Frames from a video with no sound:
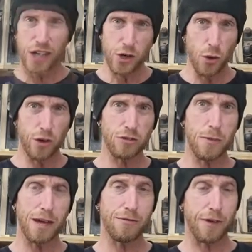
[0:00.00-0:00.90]
Yours
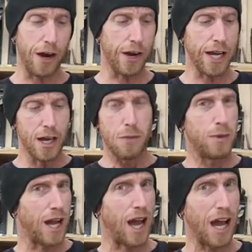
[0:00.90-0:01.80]
may vary,
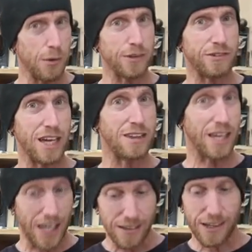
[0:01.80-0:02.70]
but I would say
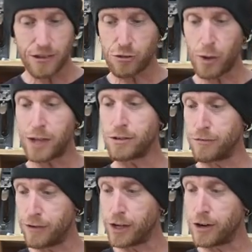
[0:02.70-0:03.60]
the easiest way to
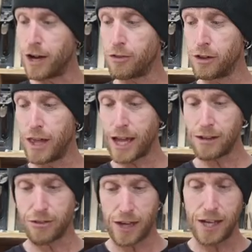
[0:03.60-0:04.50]
figure out the
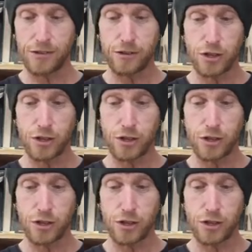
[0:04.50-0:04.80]
length is